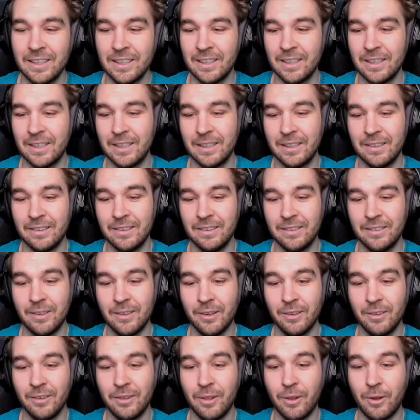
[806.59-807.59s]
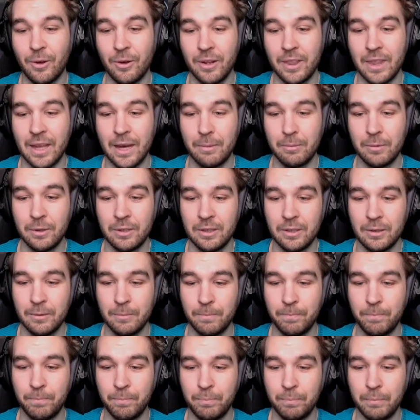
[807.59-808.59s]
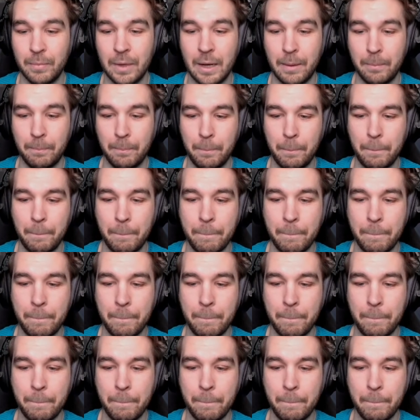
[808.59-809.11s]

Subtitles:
This does a lot of damage. Bam.